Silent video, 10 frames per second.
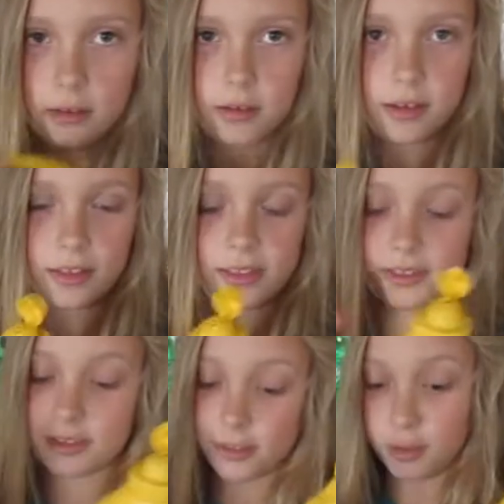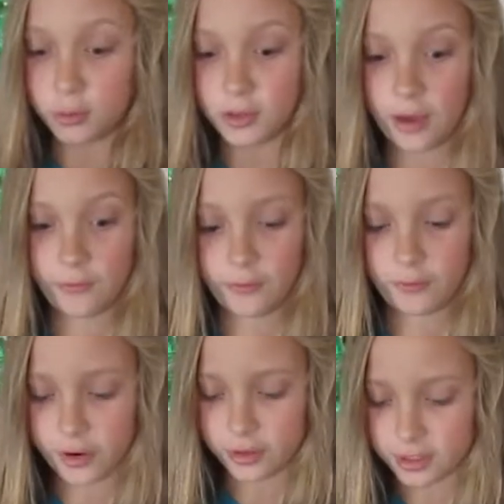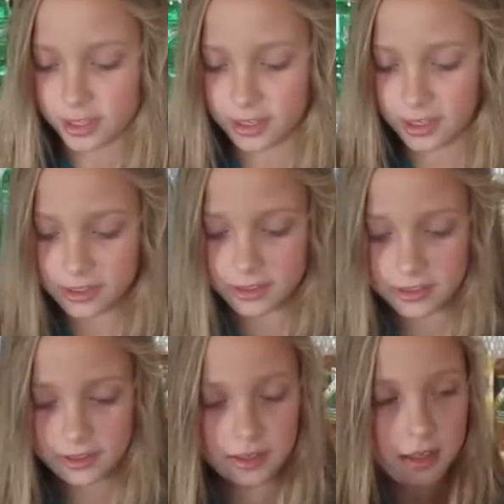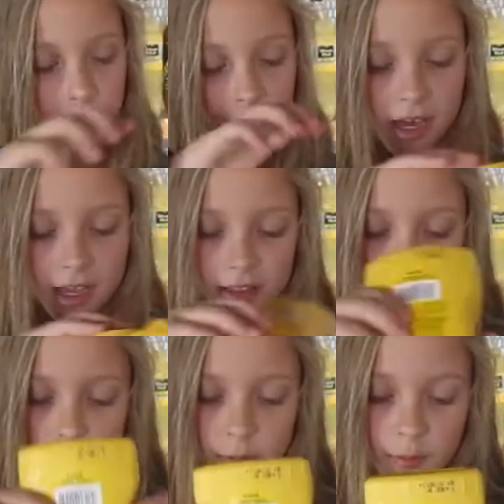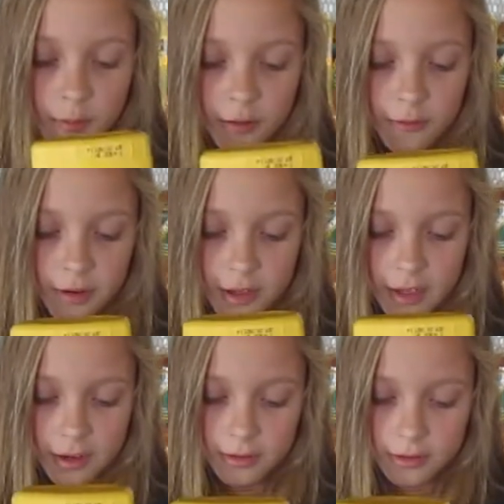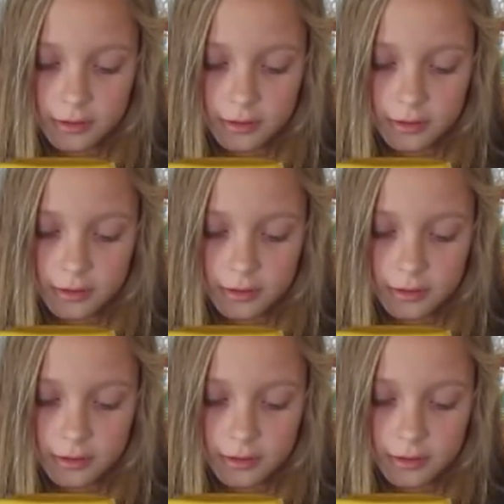kind of just do that for first, I guess. Might add a little bit more for right now.